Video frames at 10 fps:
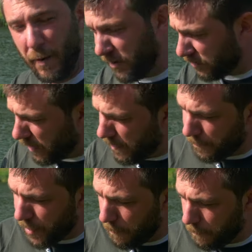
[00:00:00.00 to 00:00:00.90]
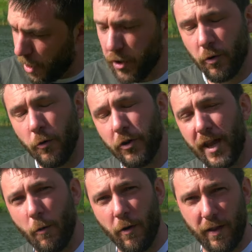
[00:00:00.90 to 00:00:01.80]
the base, but you can also
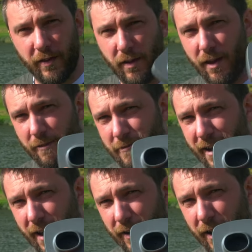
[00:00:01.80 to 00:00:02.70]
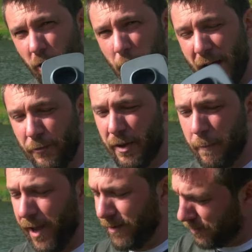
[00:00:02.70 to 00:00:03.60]
get one of these great little mounting
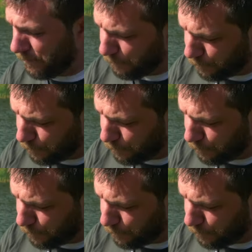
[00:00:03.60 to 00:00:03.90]
plates.